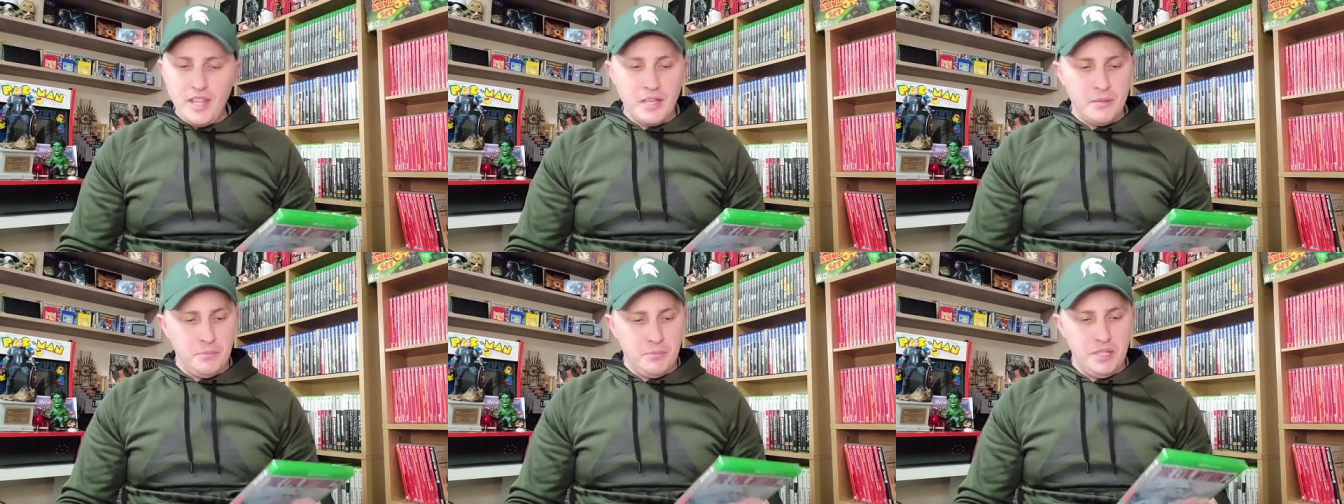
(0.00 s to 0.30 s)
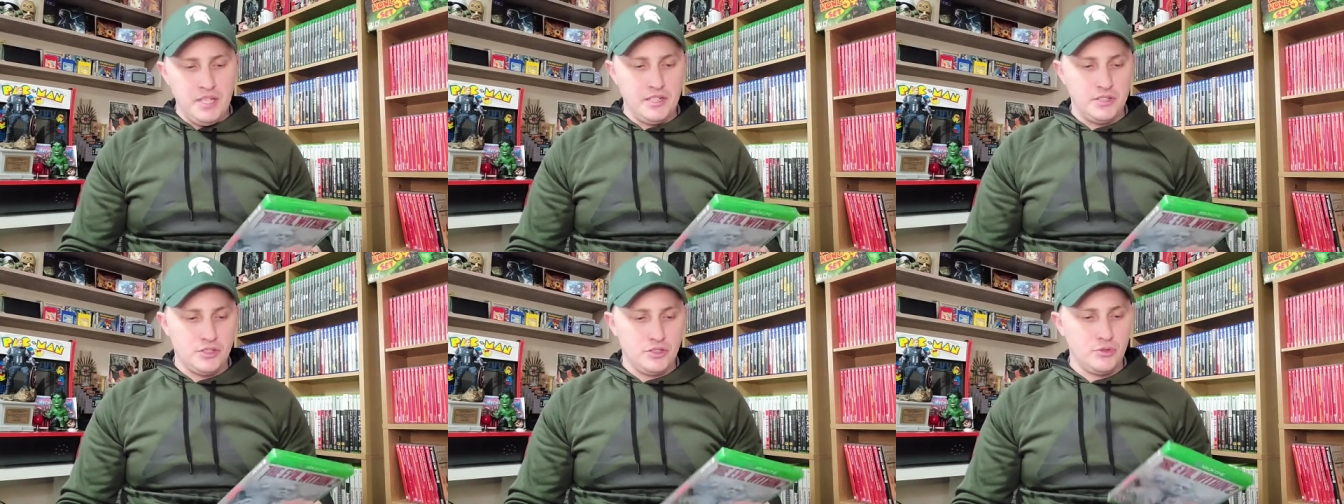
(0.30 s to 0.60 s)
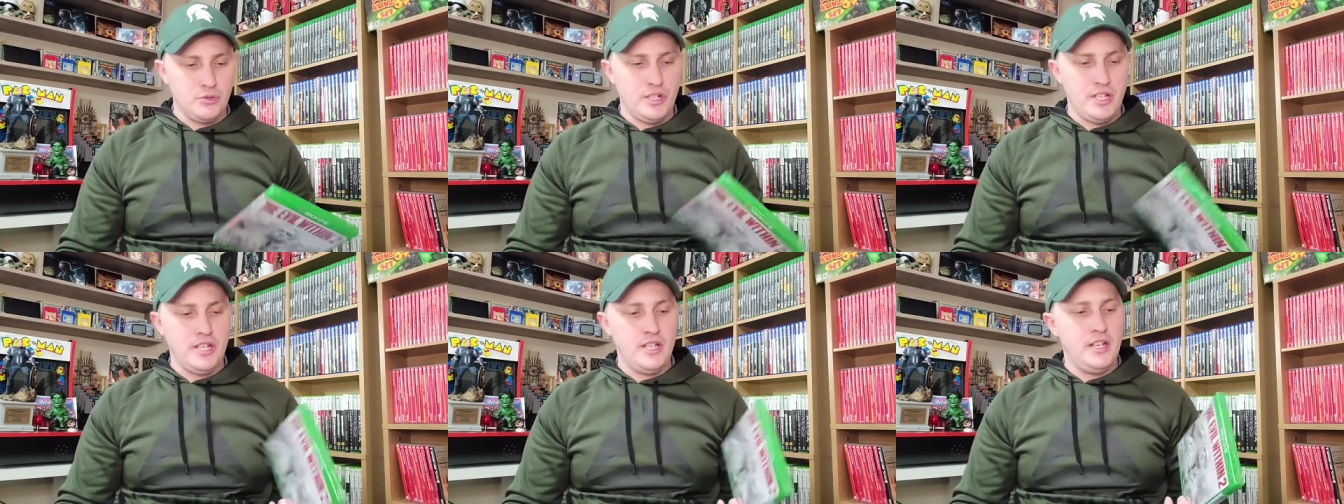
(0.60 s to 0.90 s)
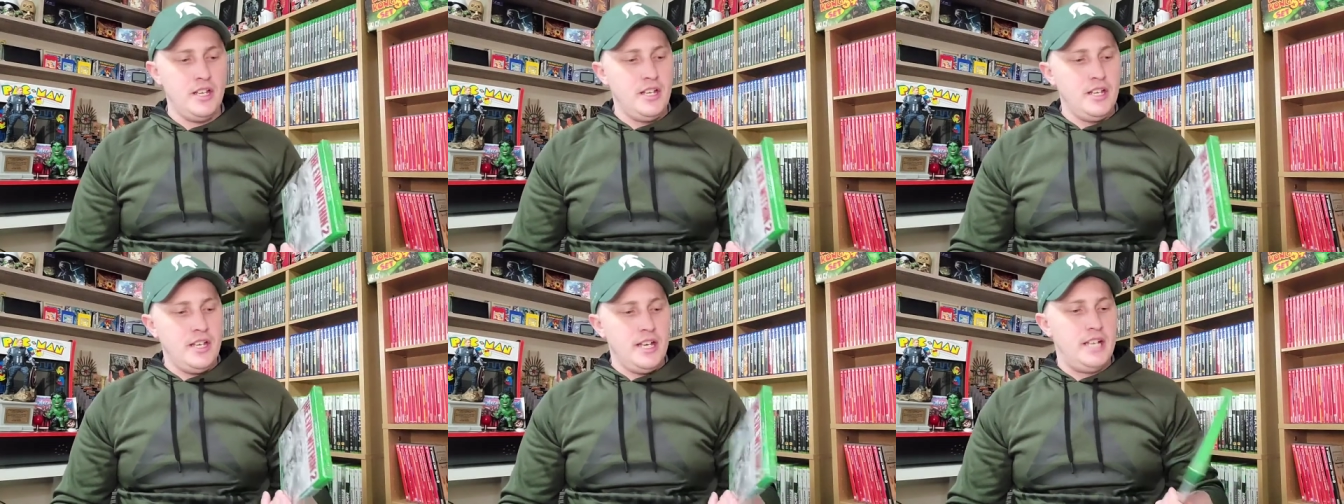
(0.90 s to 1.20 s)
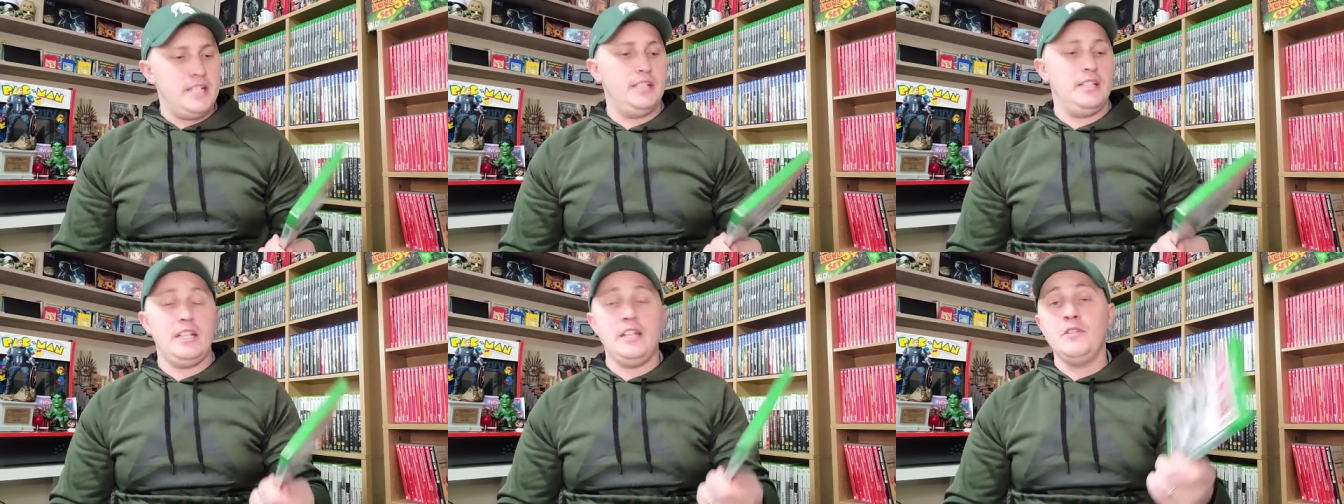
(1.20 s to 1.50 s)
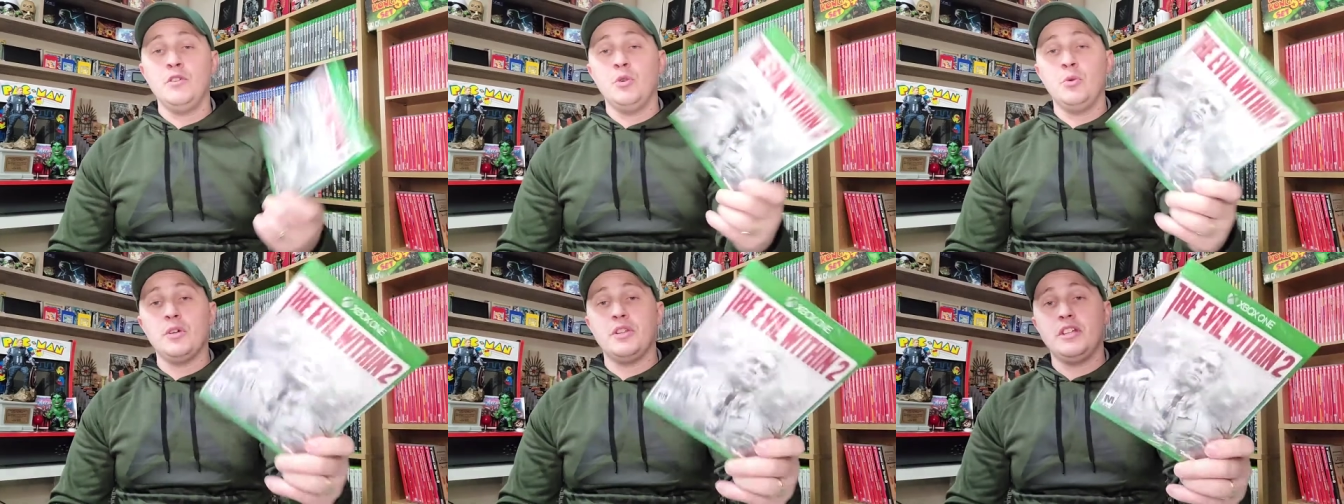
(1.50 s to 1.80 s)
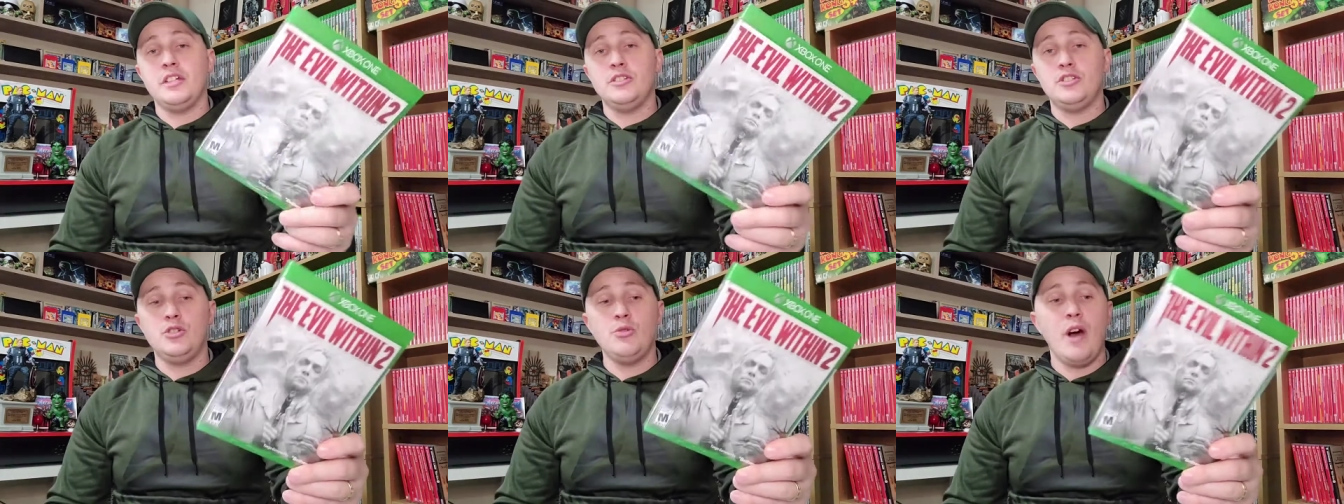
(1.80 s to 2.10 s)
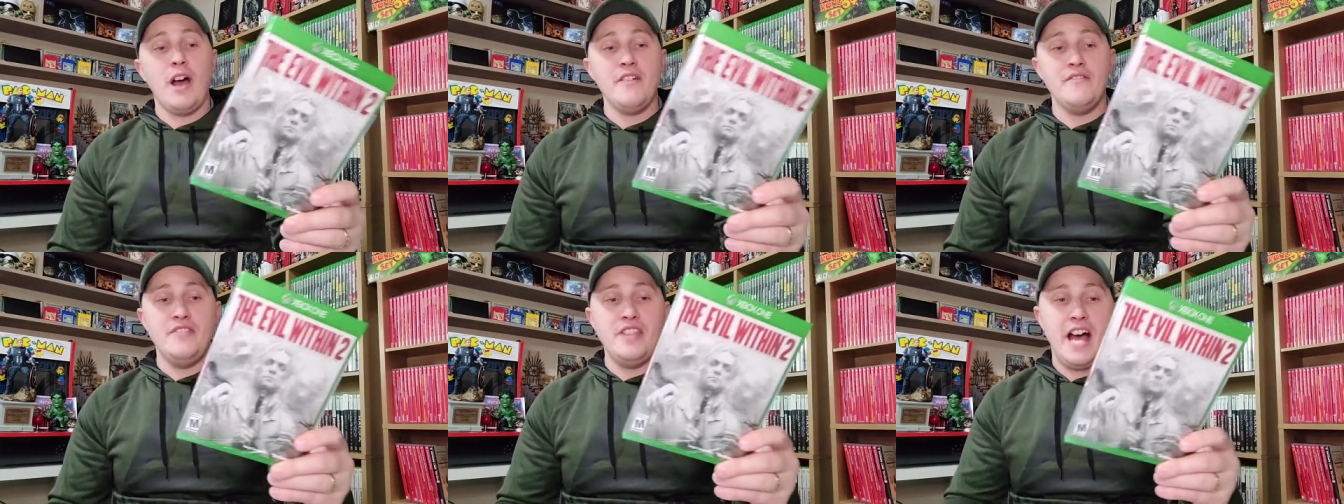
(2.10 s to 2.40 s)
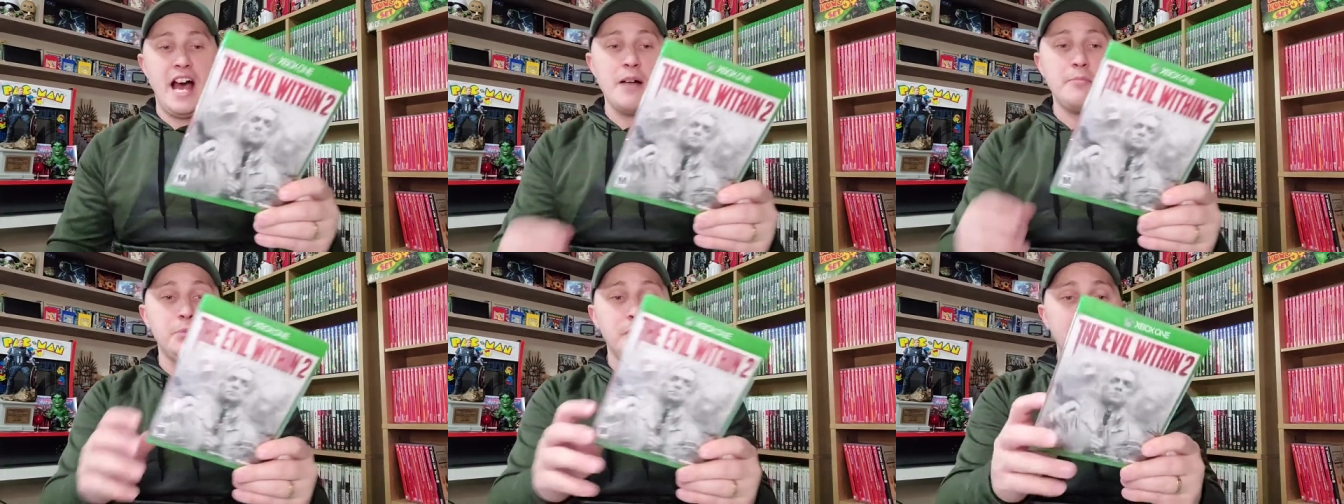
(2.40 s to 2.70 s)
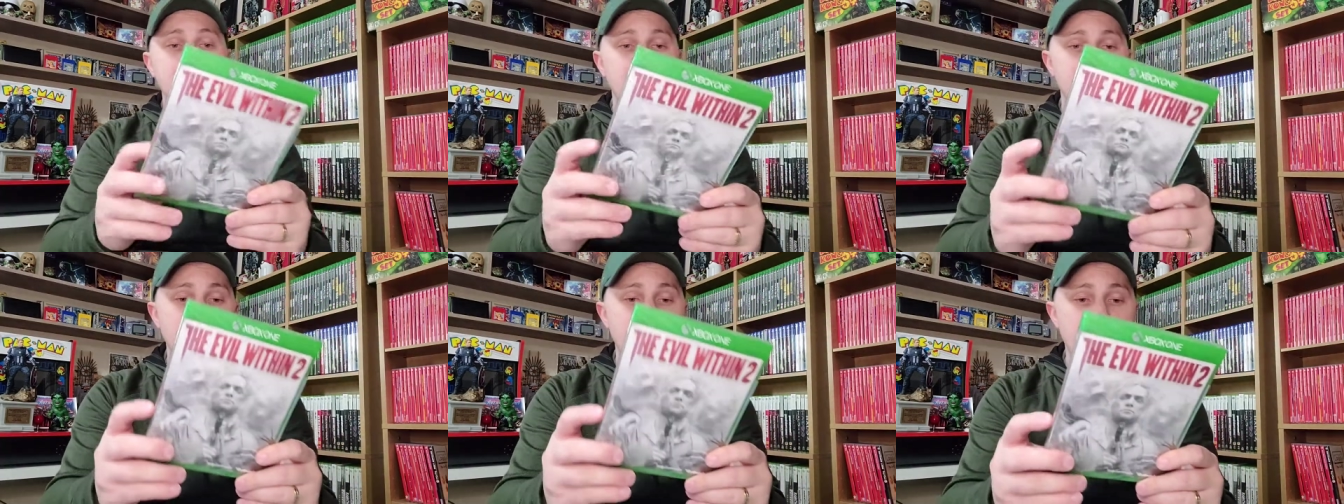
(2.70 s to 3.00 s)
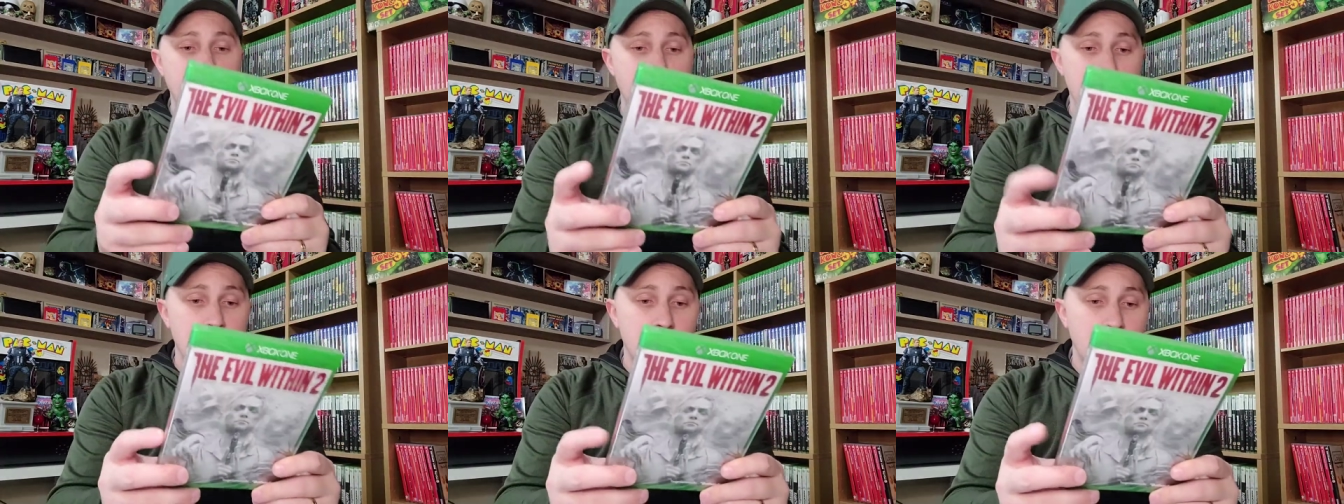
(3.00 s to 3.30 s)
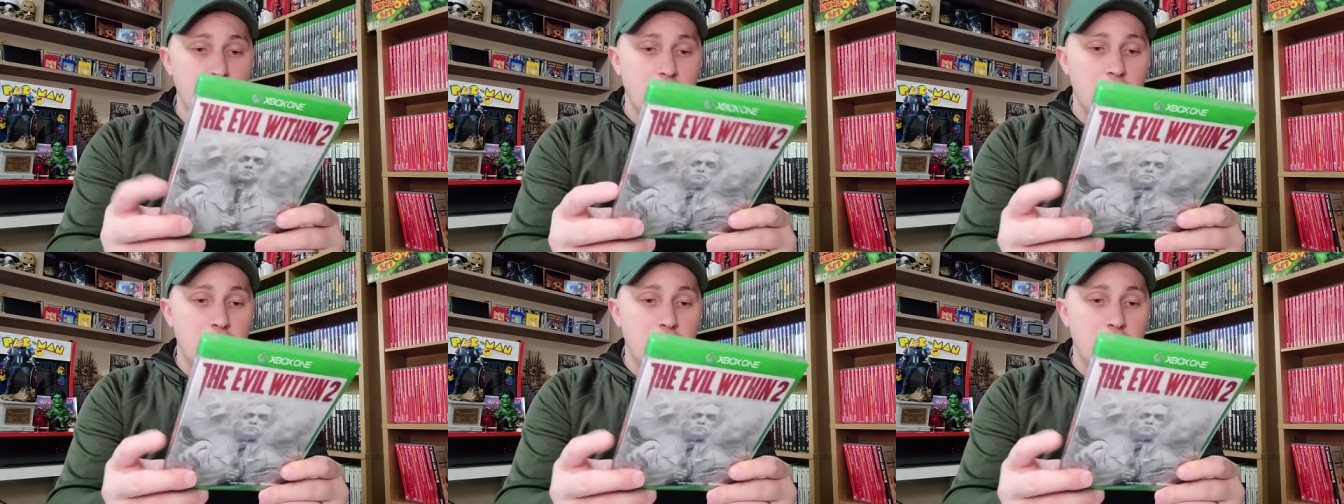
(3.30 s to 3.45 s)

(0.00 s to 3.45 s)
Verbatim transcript: and PS3. And Evil Within 2 I have not played yet.